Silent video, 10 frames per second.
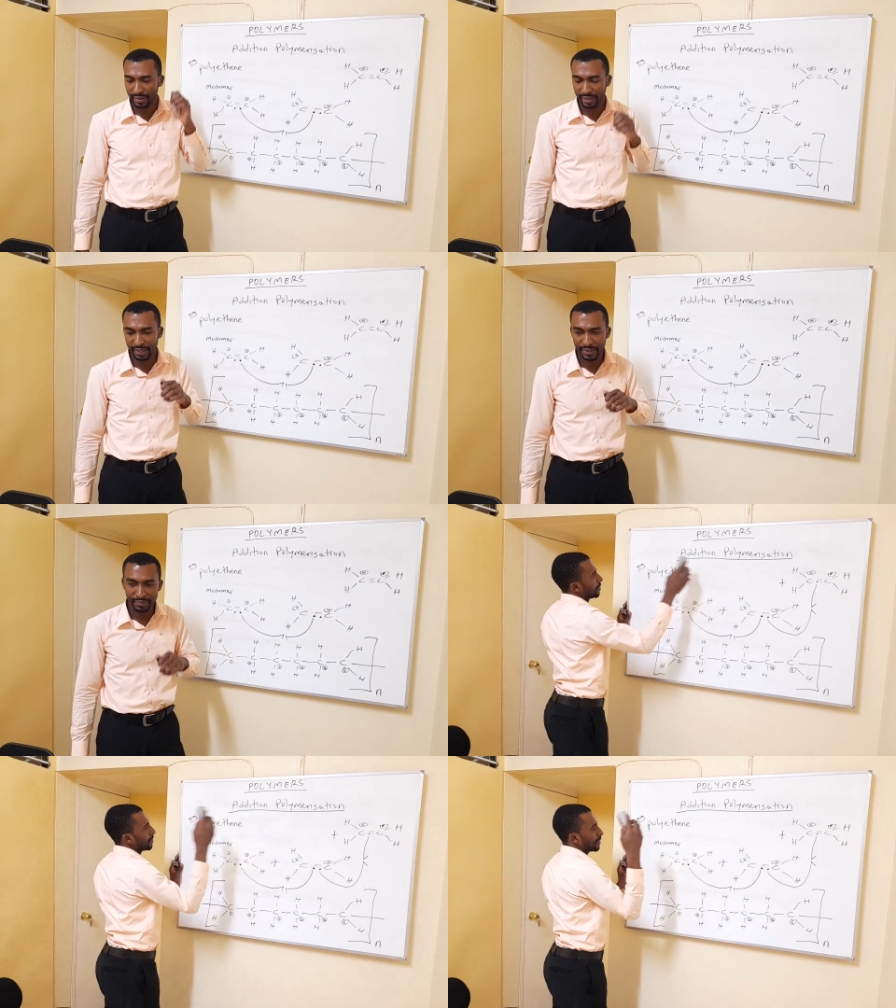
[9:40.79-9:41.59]
Clear?
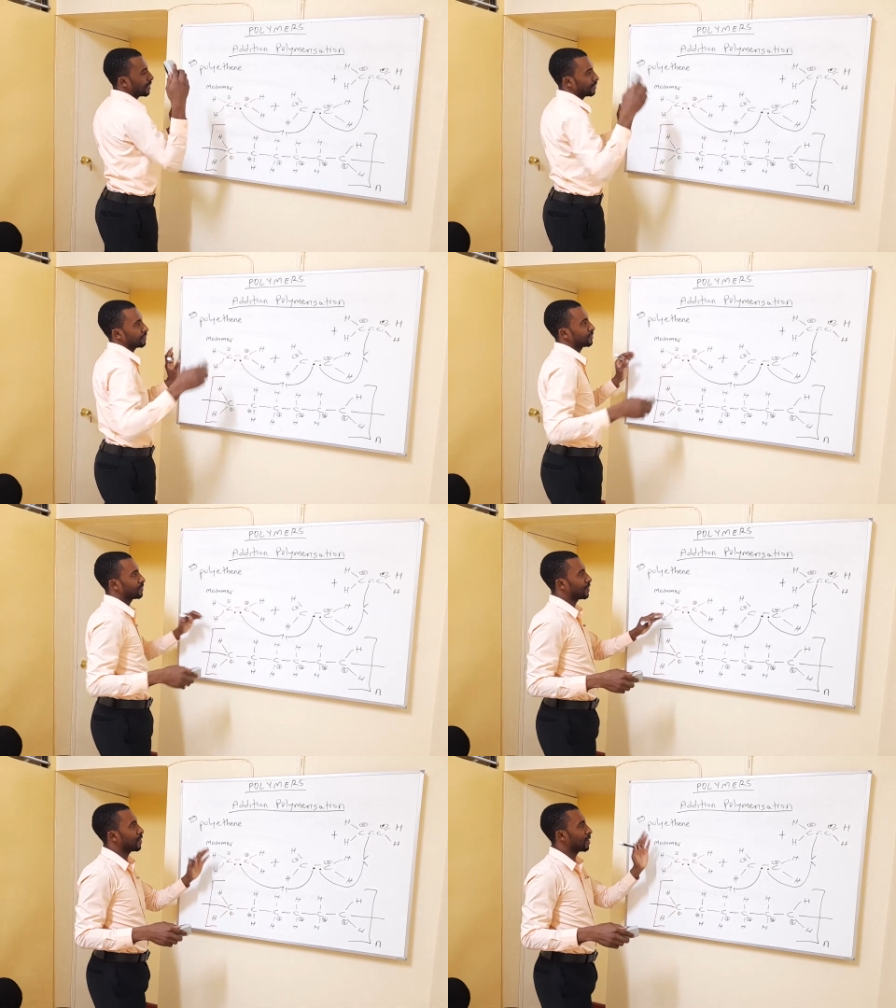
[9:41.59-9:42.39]
And remember that
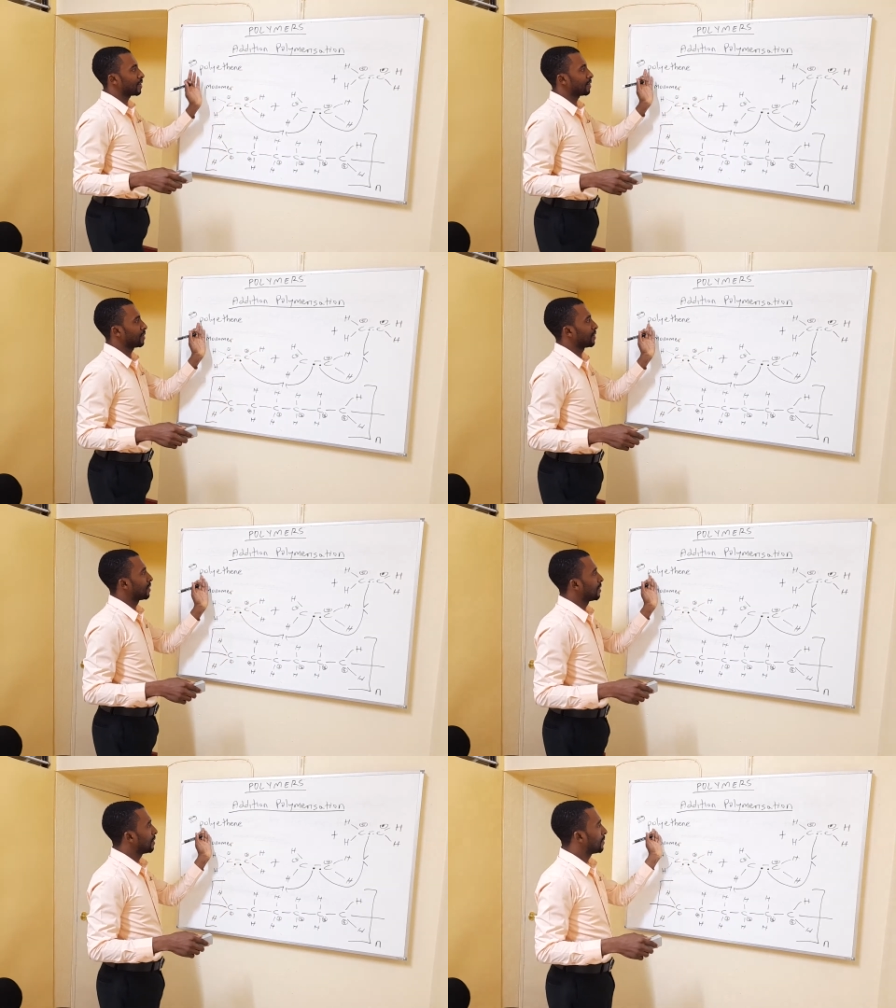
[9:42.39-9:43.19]

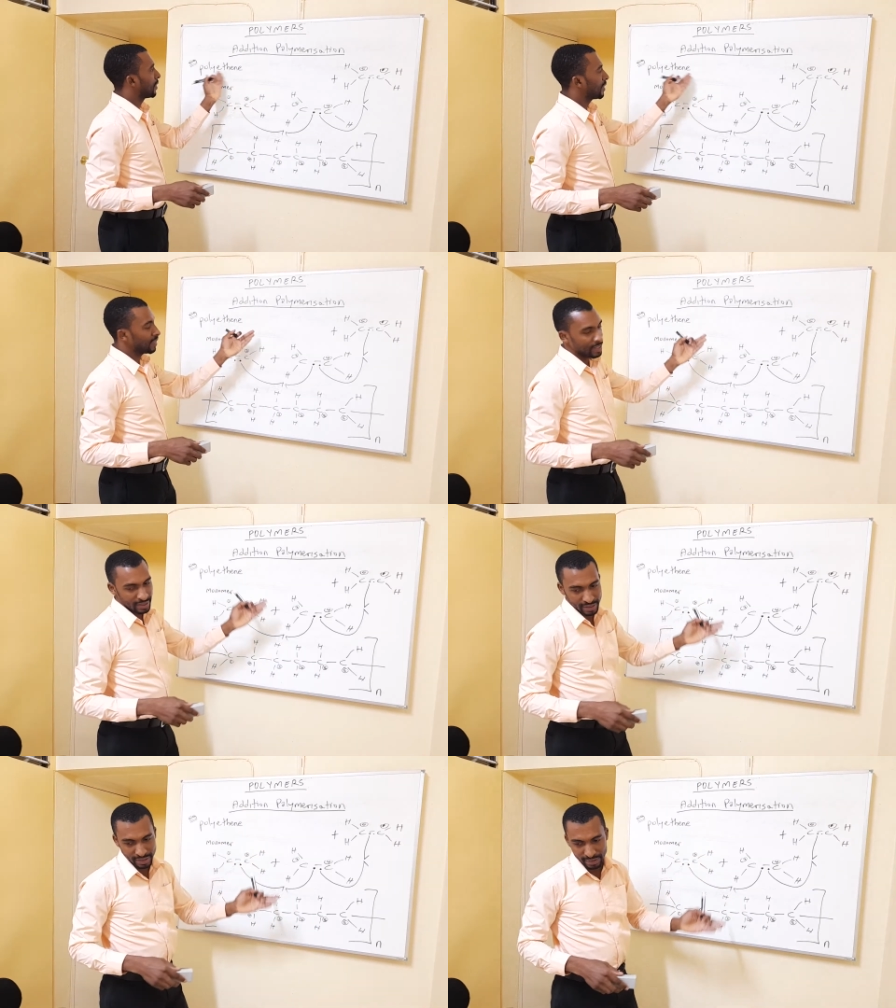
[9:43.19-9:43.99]
for
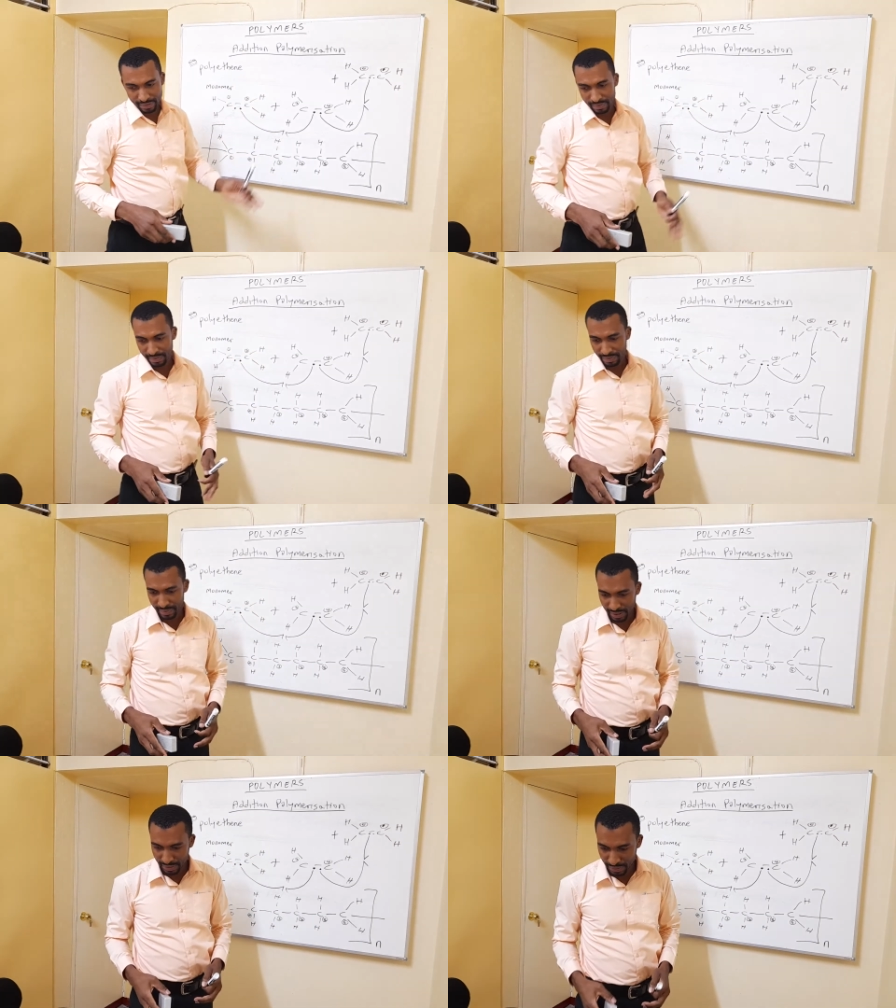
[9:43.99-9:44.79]
polyethylene,
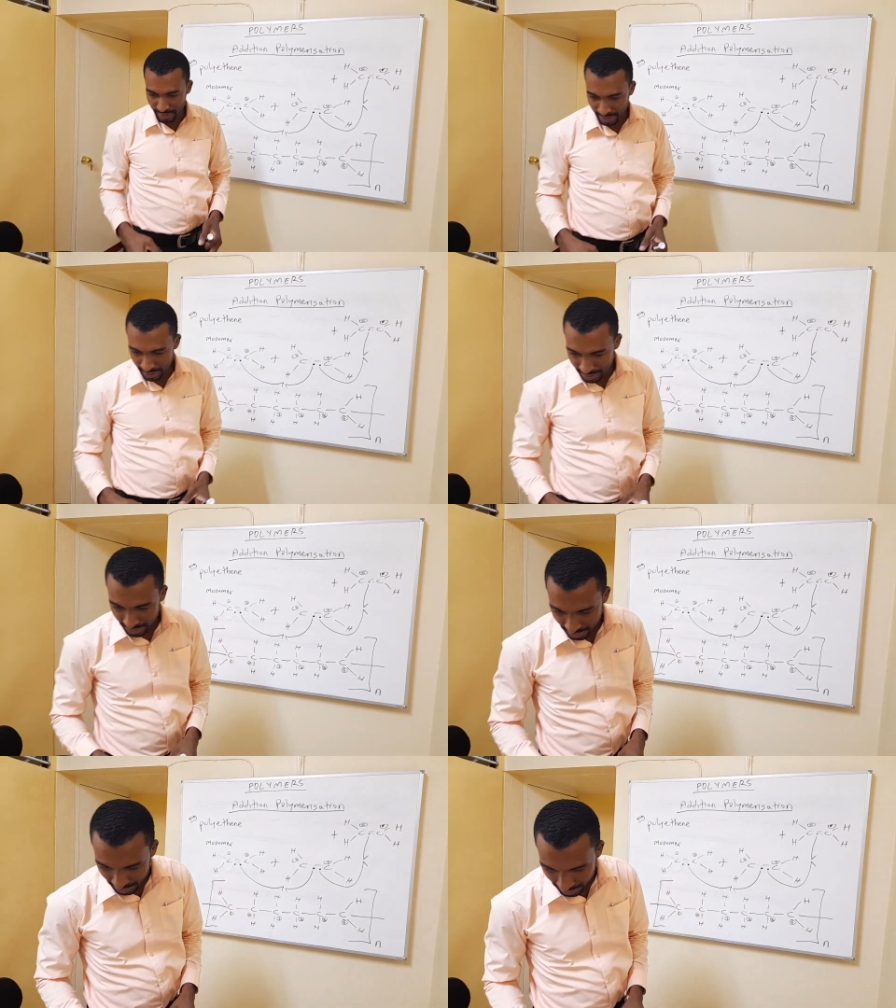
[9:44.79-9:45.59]
they use it